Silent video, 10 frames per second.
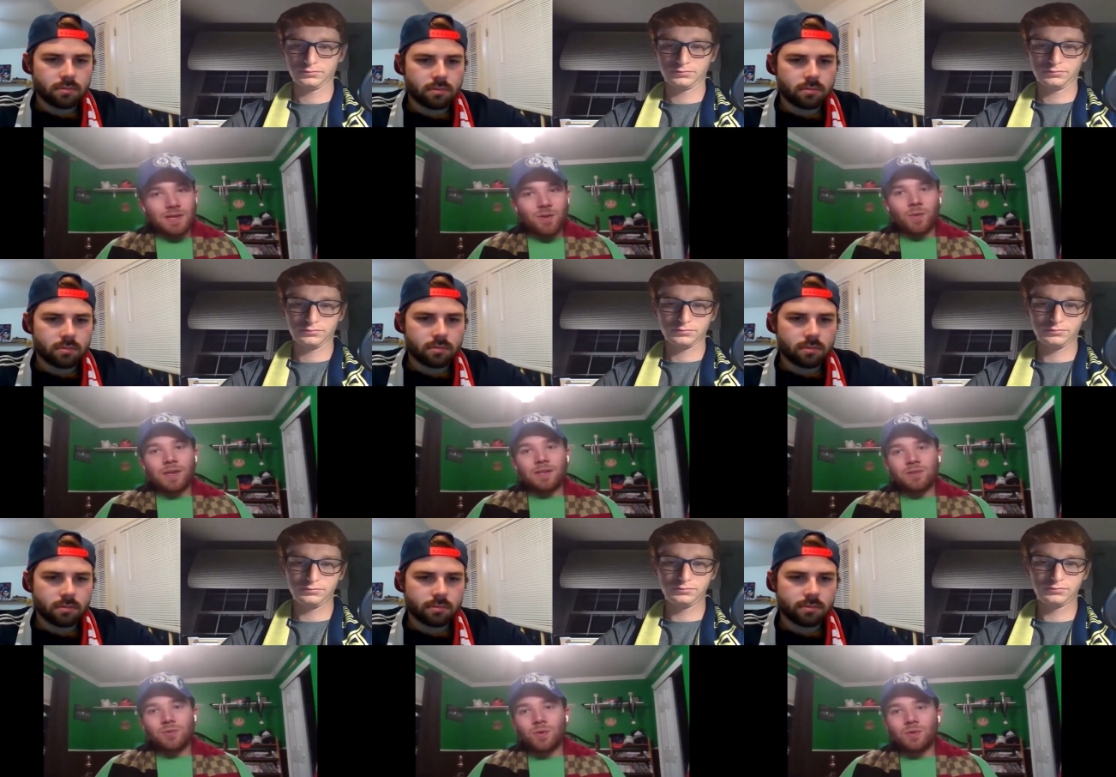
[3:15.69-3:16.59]
Speaker 1: only getting
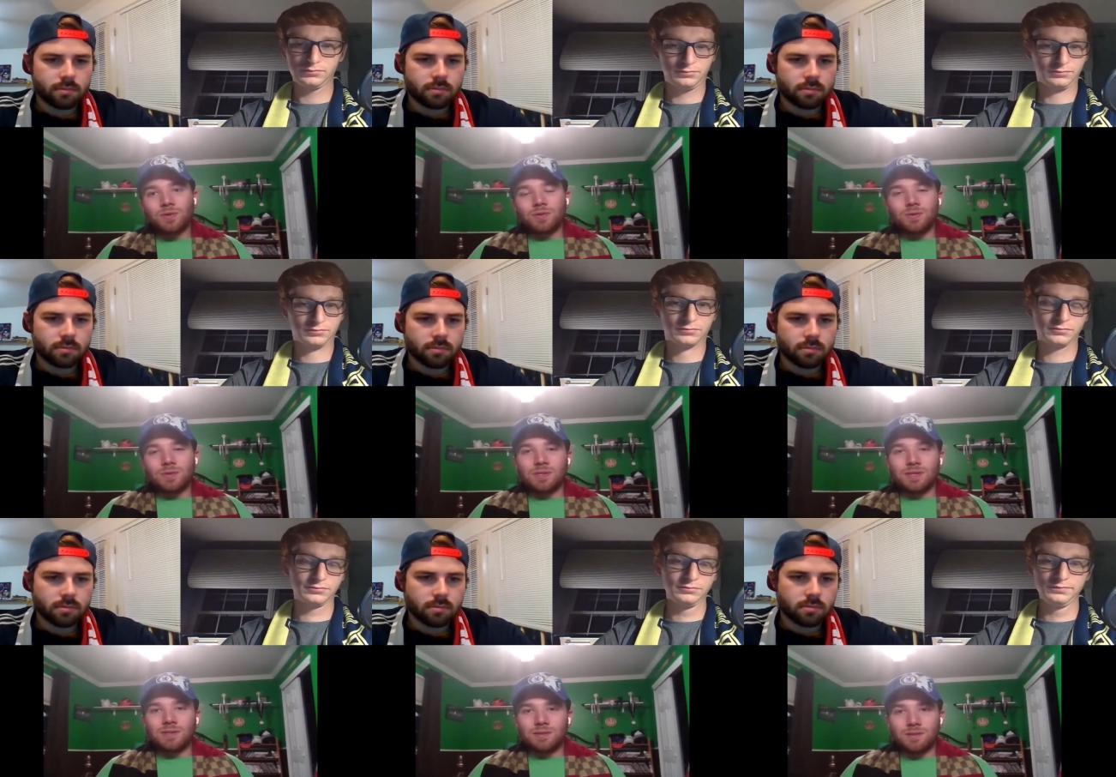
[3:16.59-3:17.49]
two goals and two
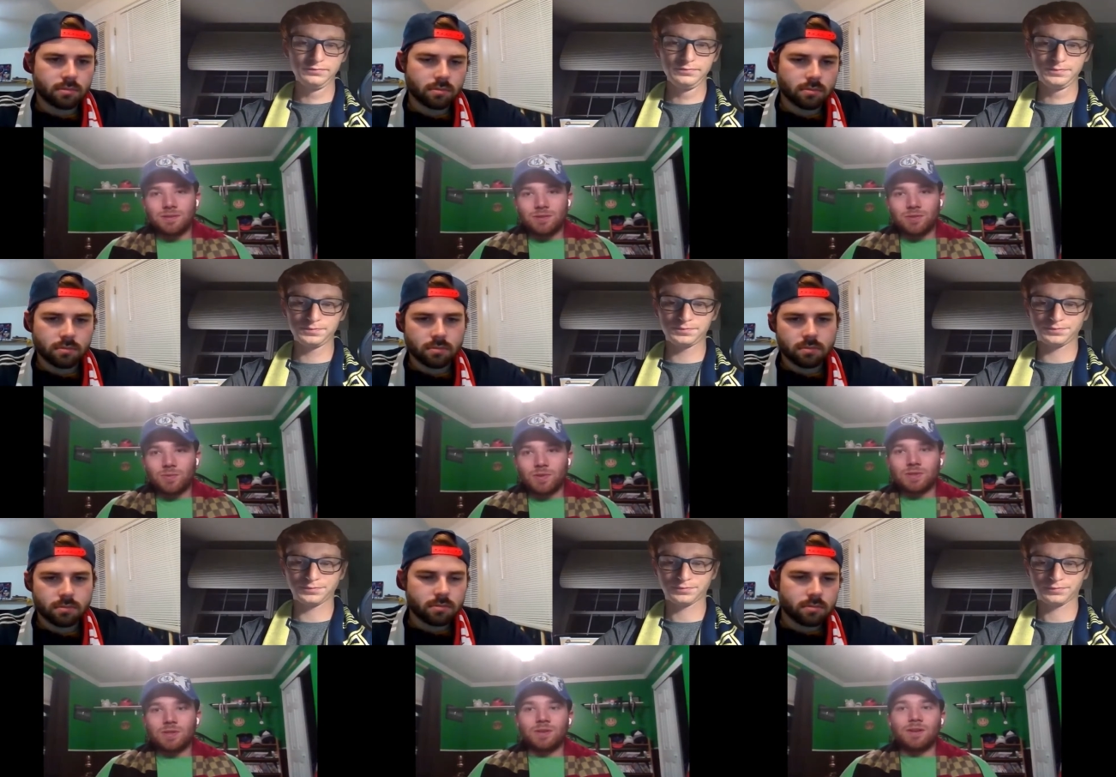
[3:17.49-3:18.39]
assists just
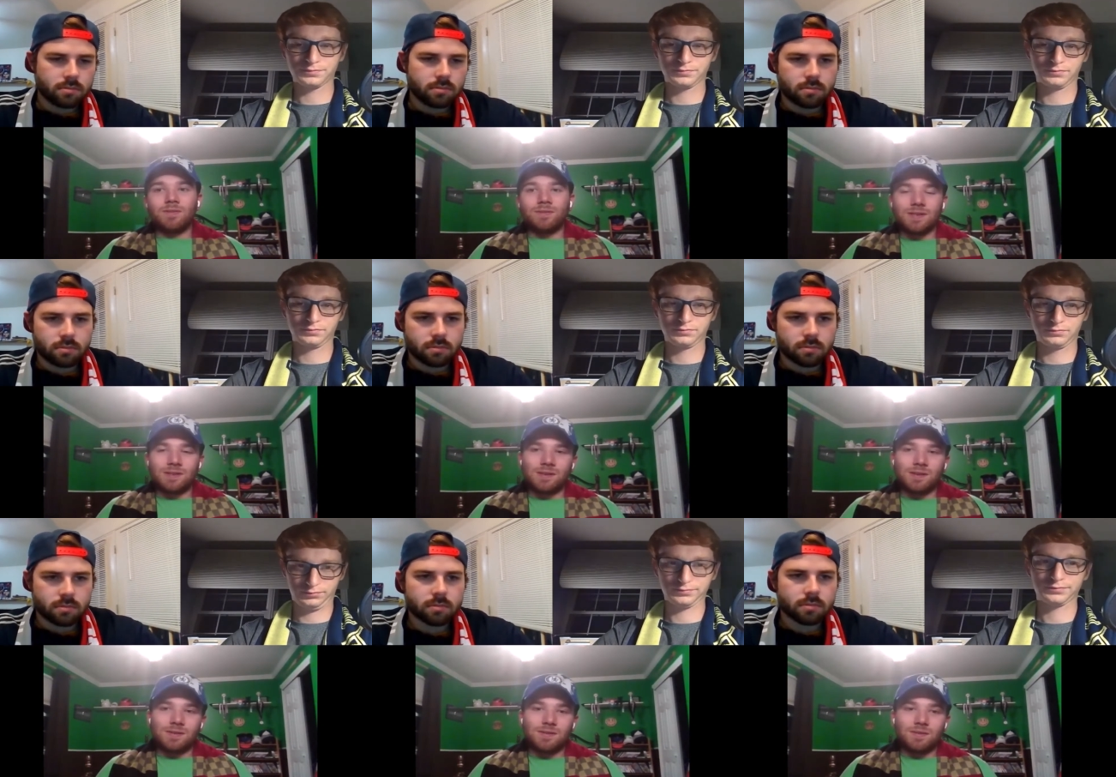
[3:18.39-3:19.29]
wasn't good enough as
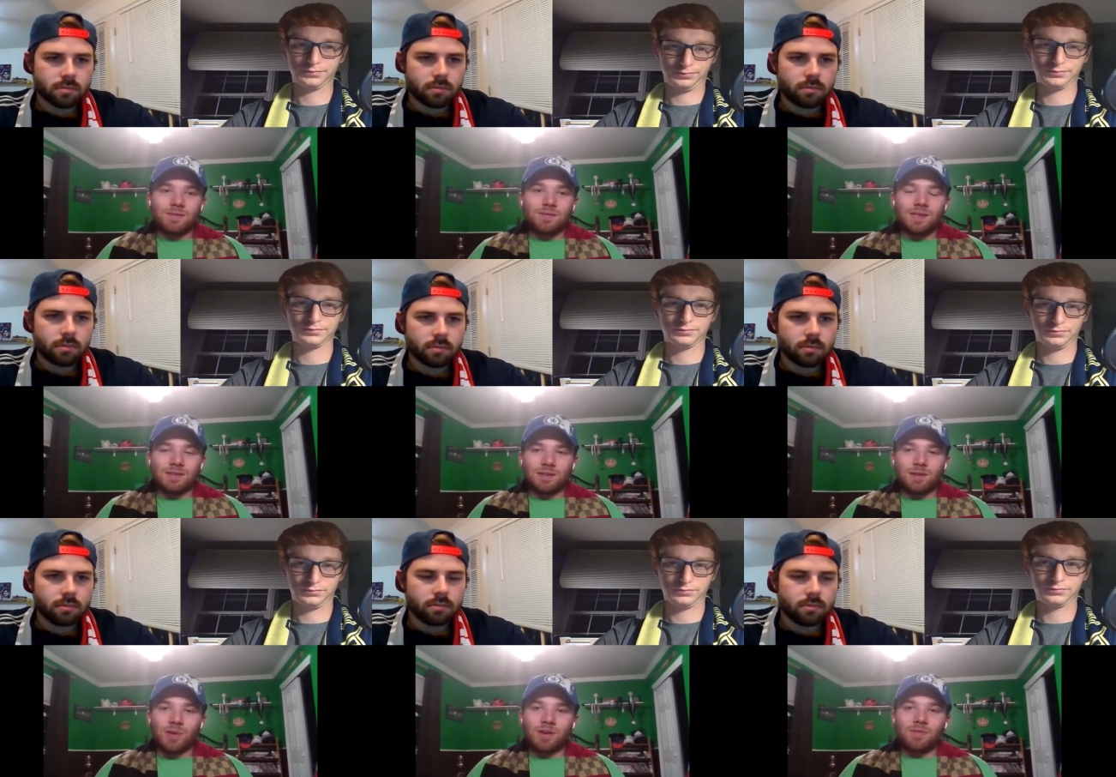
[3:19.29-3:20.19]
a
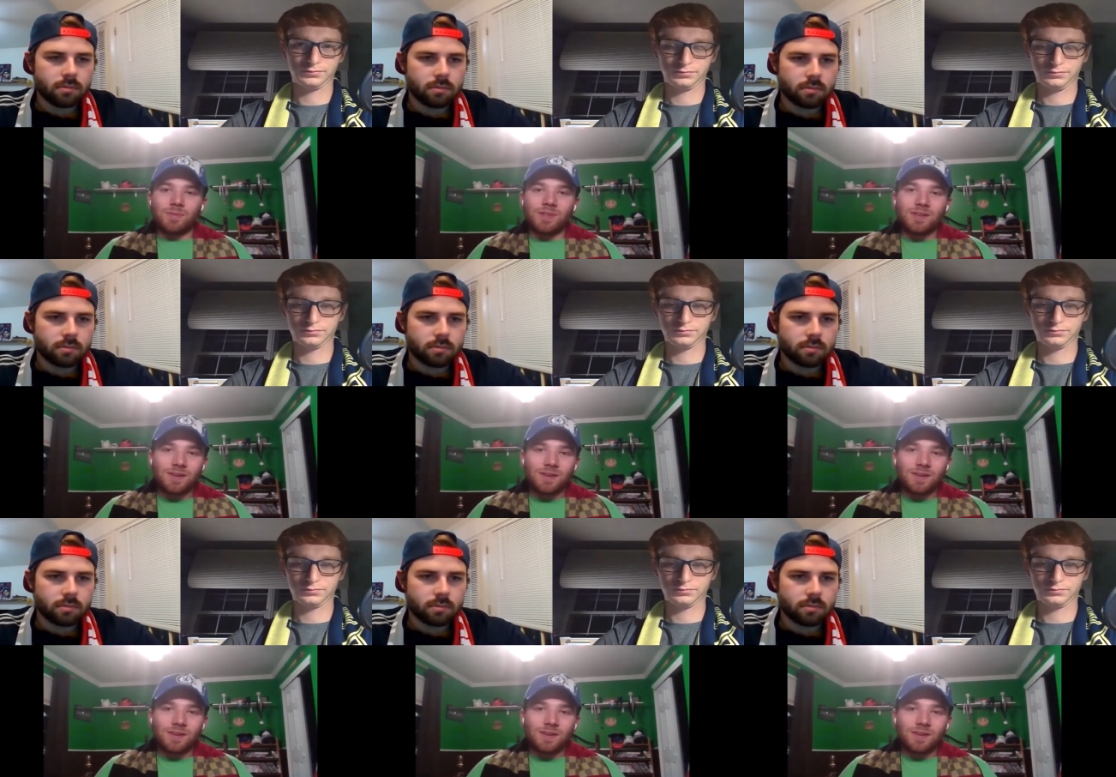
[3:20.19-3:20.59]
designated player for me.